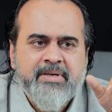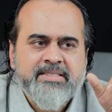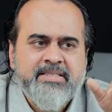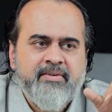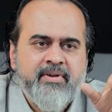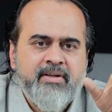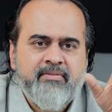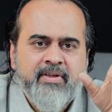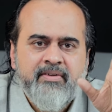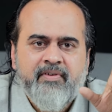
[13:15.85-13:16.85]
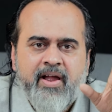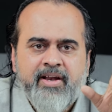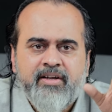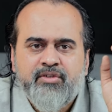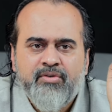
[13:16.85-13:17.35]
perceive it, verify
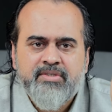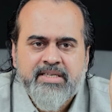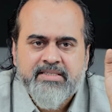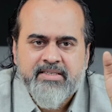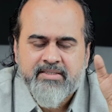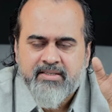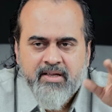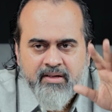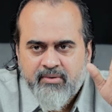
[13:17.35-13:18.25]
it through senses.